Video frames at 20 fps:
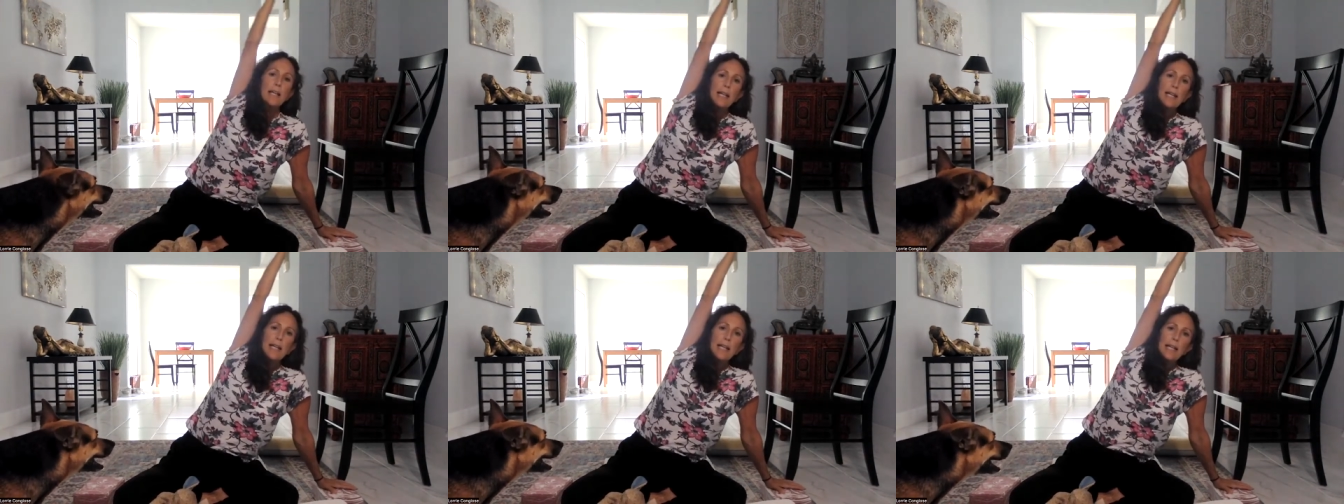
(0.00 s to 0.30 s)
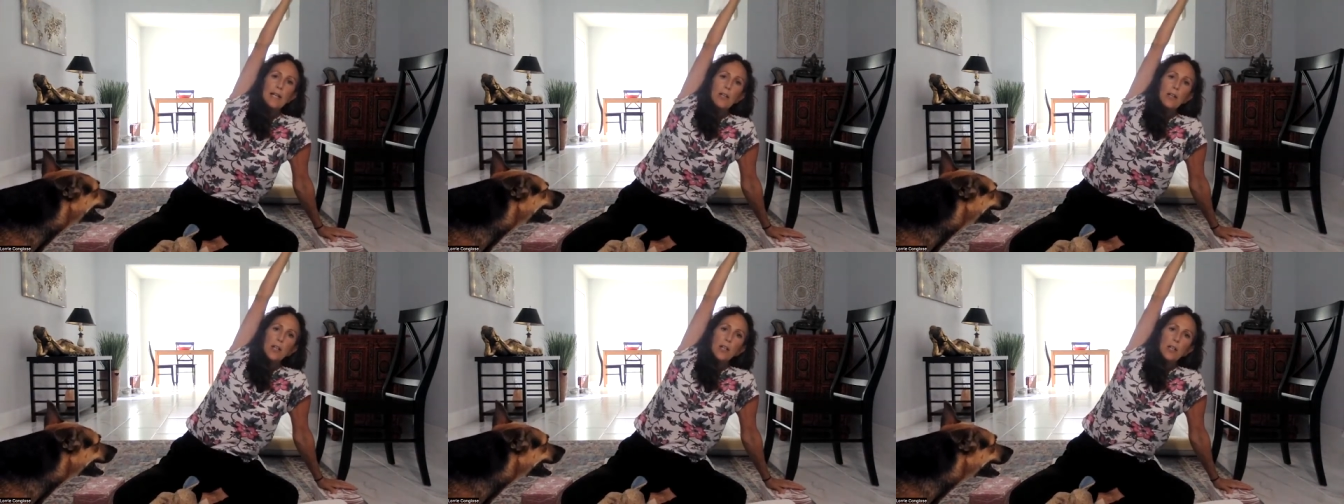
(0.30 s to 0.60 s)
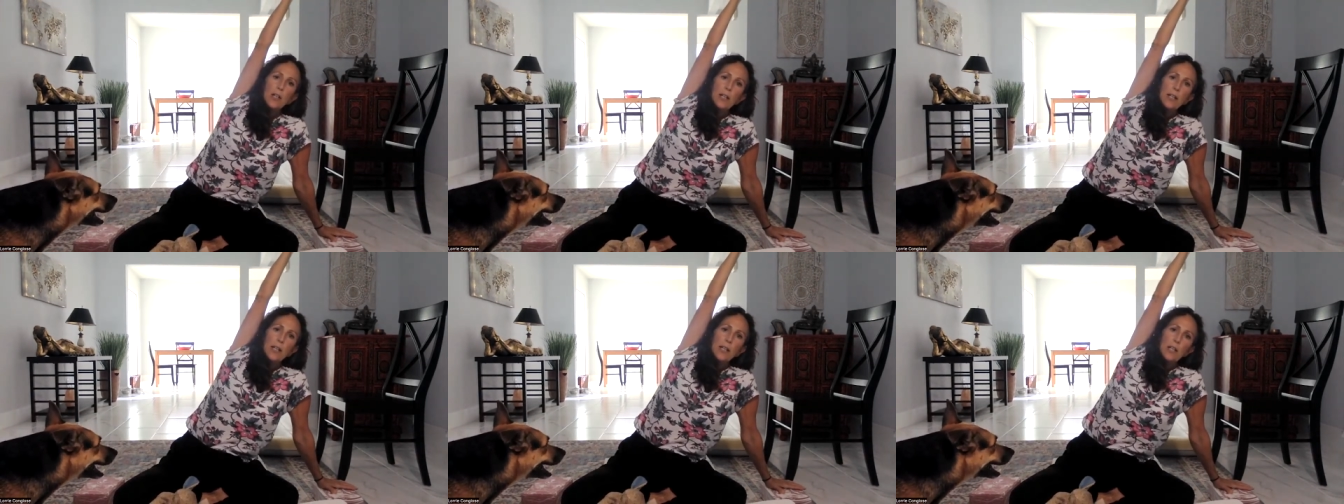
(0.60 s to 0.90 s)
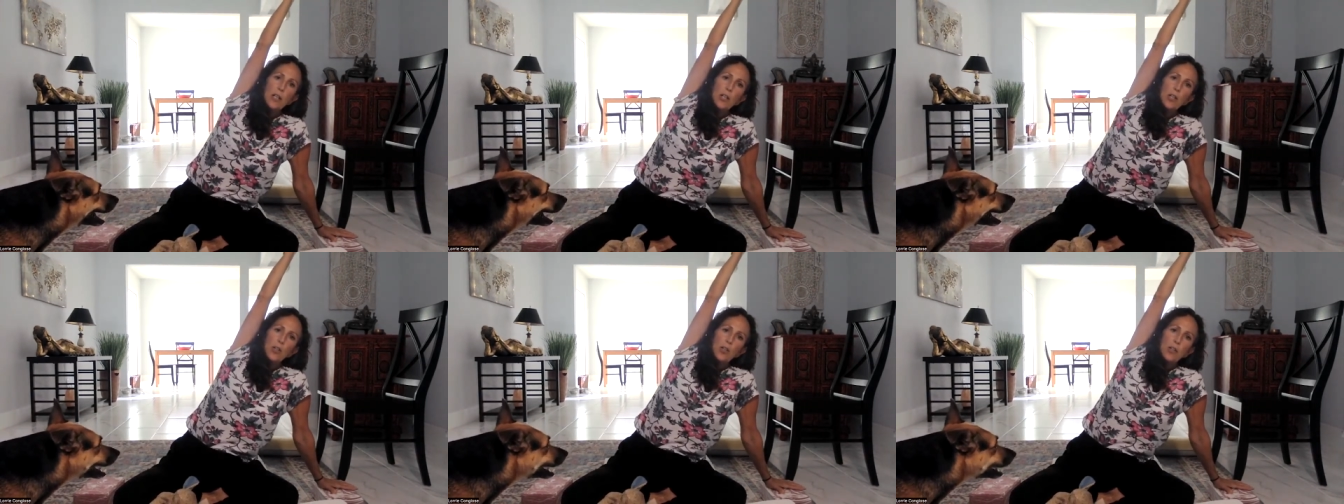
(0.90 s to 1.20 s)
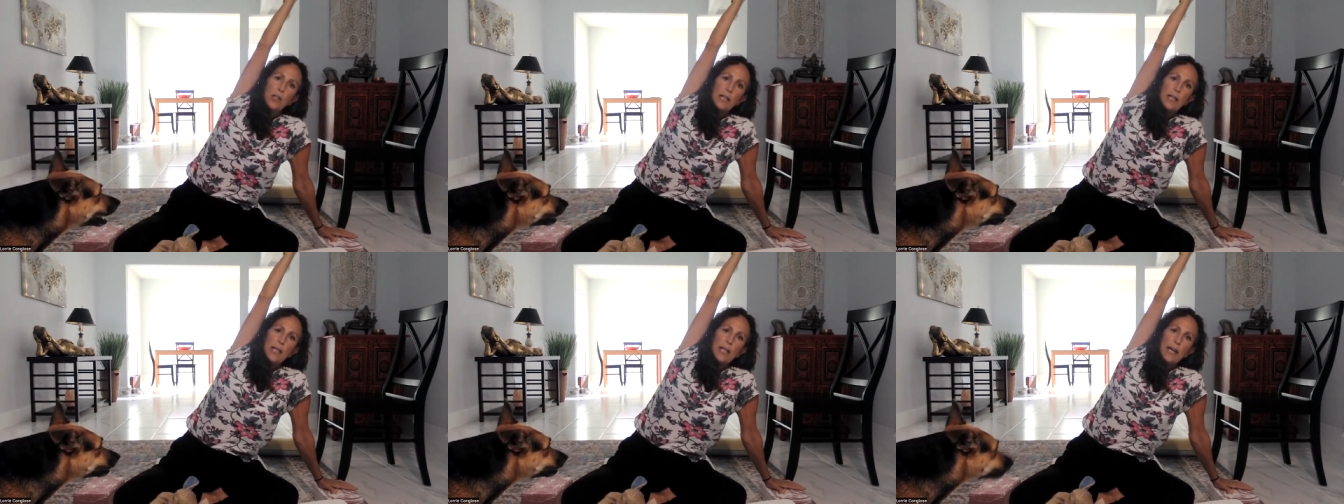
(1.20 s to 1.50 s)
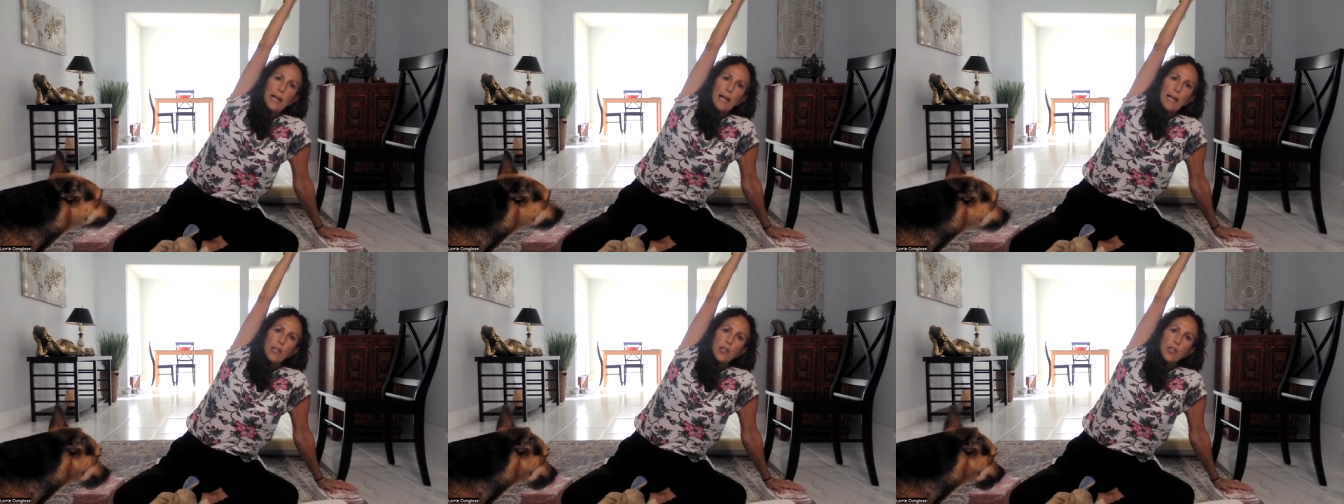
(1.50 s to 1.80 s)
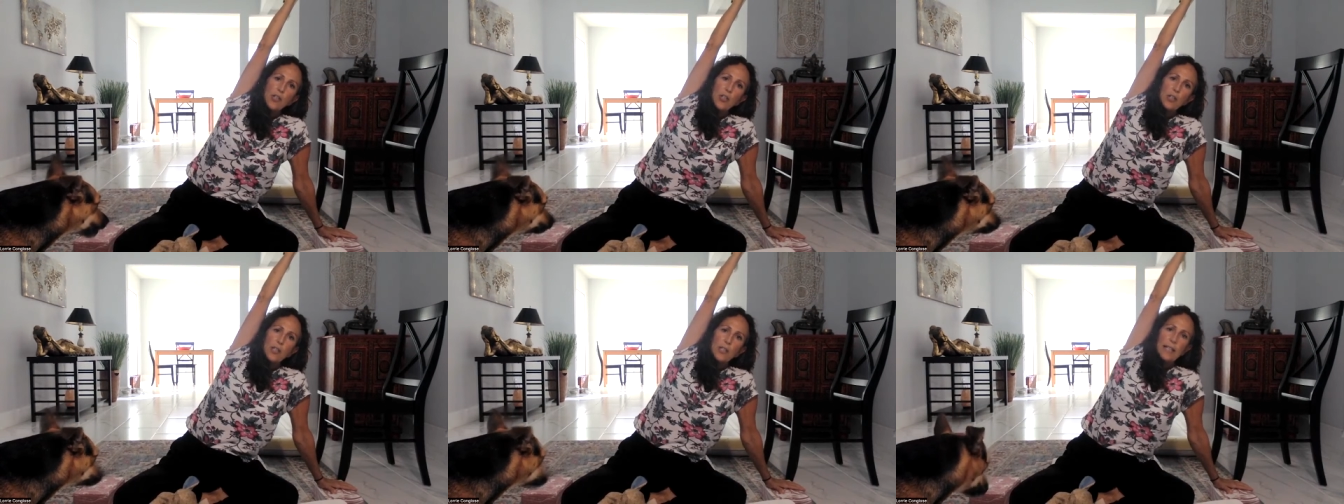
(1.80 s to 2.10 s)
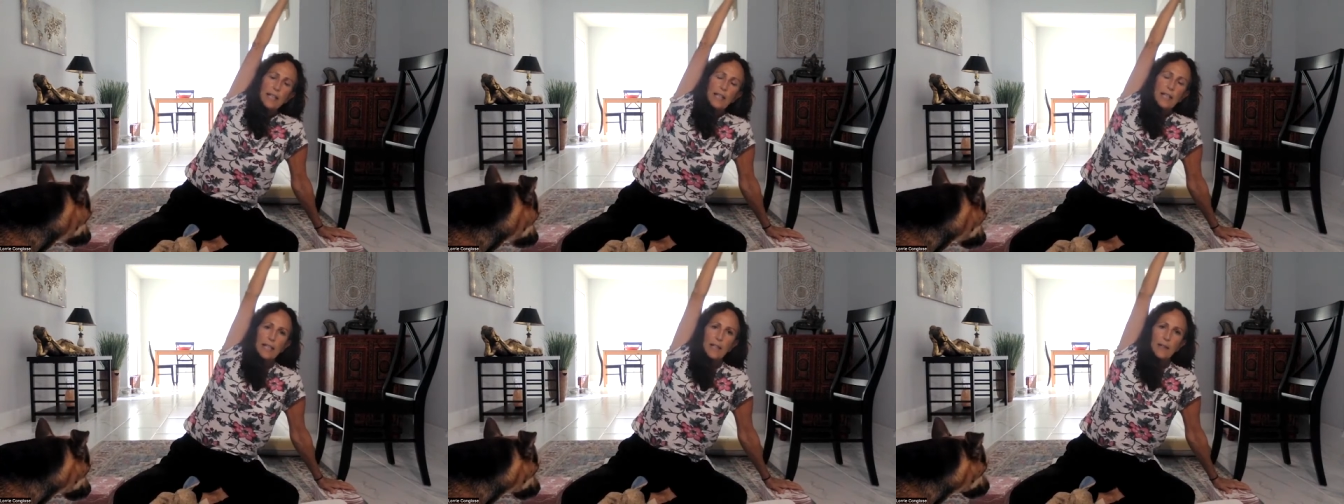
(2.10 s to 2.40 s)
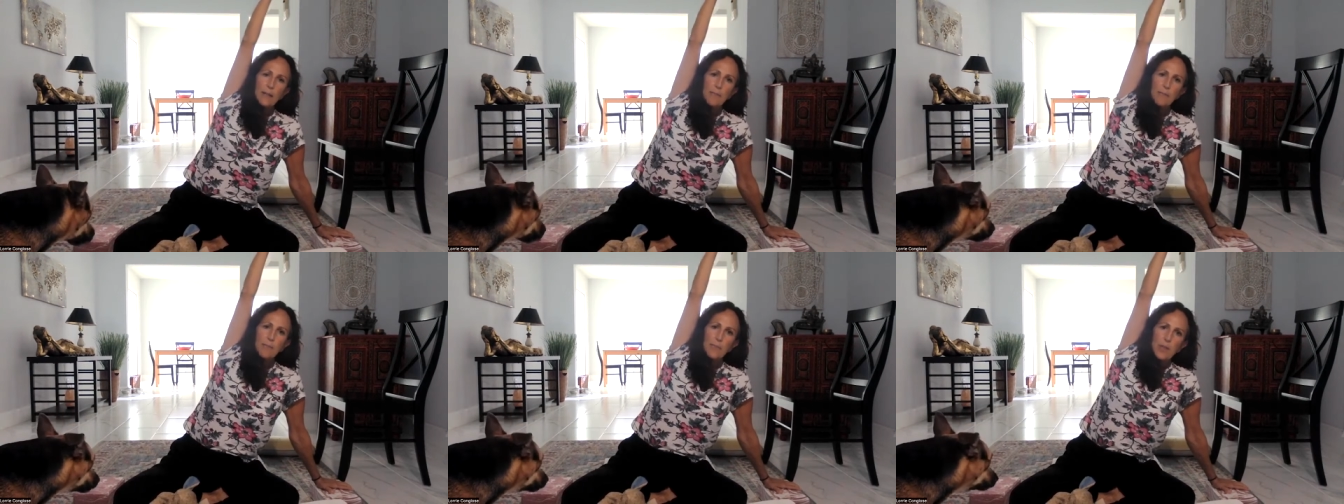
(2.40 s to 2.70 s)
Here, you can actually